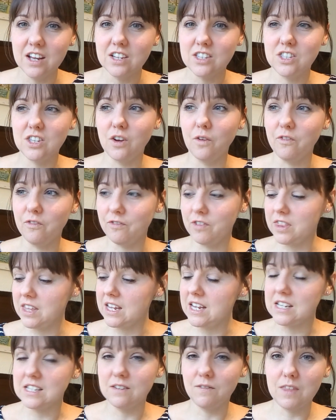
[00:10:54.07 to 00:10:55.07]
So for
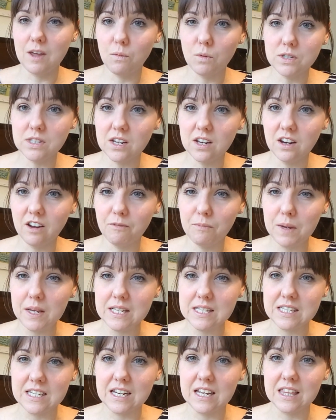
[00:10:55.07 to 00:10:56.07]
these, if there wasn't enough
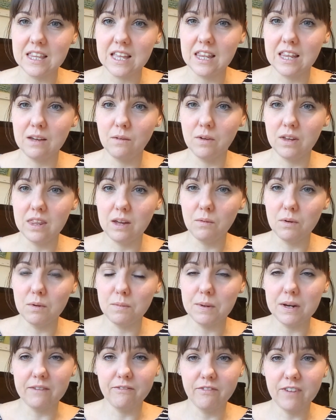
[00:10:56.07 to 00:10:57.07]
beans in it, then they would have
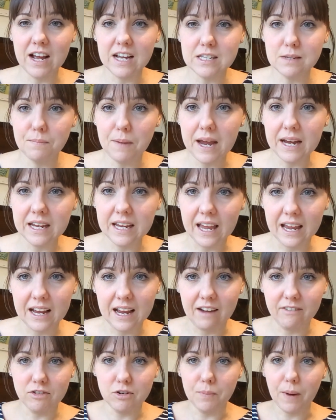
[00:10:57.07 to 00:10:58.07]
been flat as a pancake
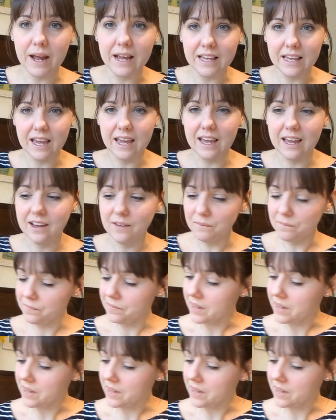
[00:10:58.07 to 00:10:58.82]
after about a year.